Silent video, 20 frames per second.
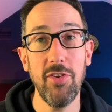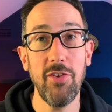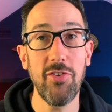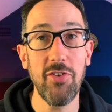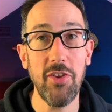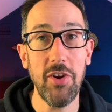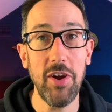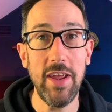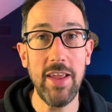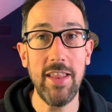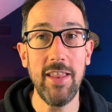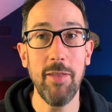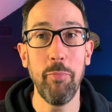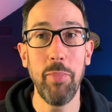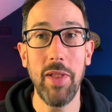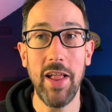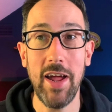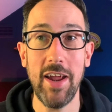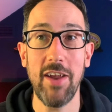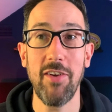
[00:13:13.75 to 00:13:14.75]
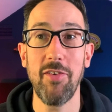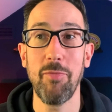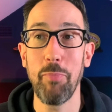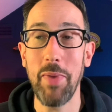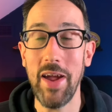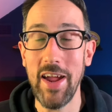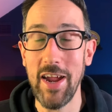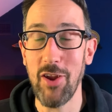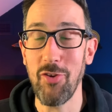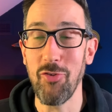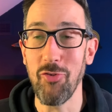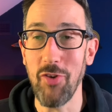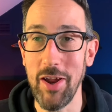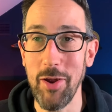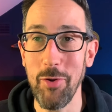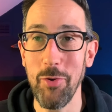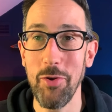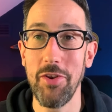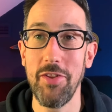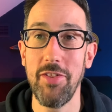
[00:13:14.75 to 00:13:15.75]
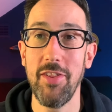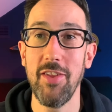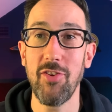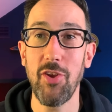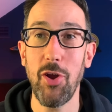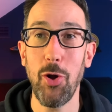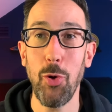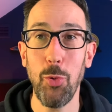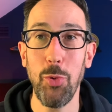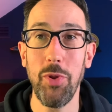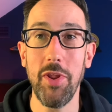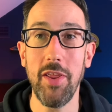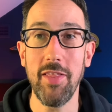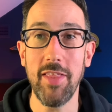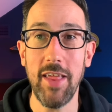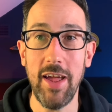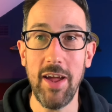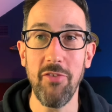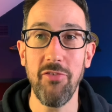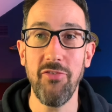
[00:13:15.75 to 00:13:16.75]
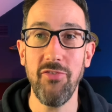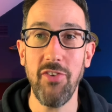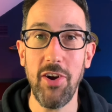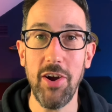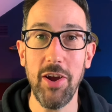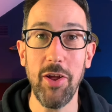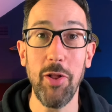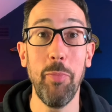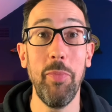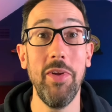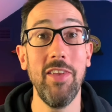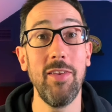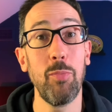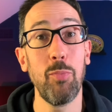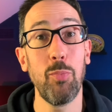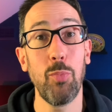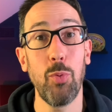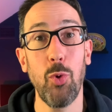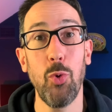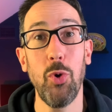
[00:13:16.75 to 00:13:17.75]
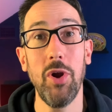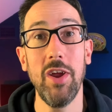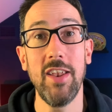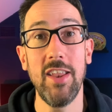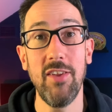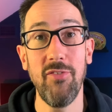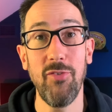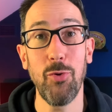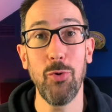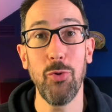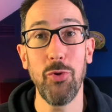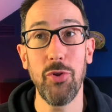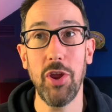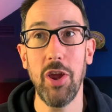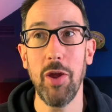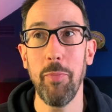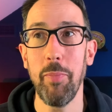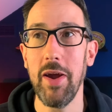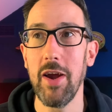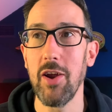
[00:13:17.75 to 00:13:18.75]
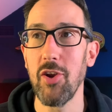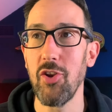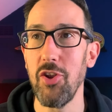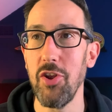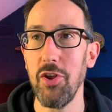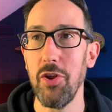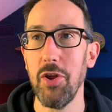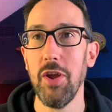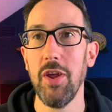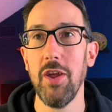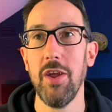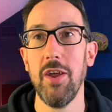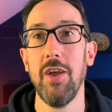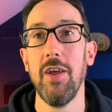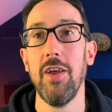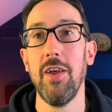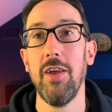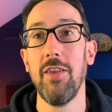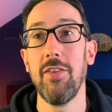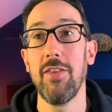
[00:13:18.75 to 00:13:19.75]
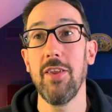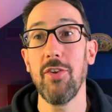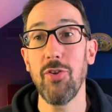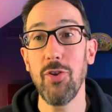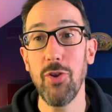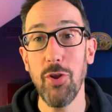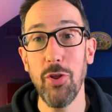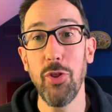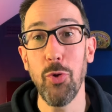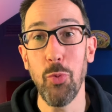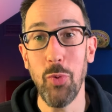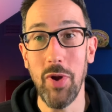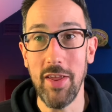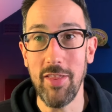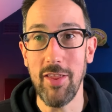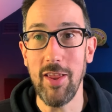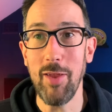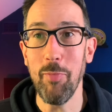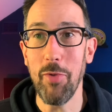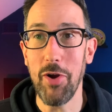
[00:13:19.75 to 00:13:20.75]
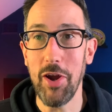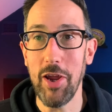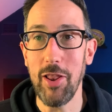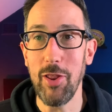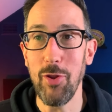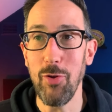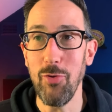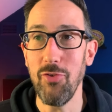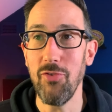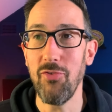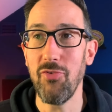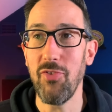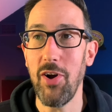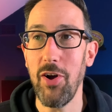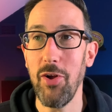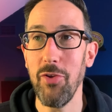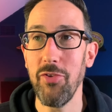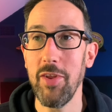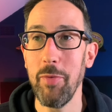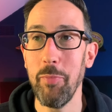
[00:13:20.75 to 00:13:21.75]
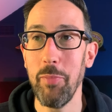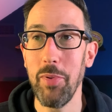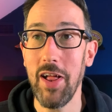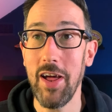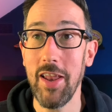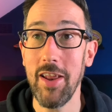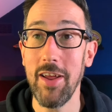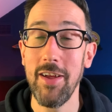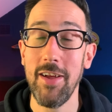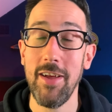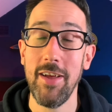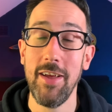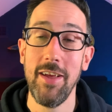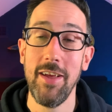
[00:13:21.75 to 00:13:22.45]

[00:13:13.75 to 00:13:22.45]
site in the black background that's holding that file, but it's quite difficult to go back to. So that's another way that you might lose your files in Planner.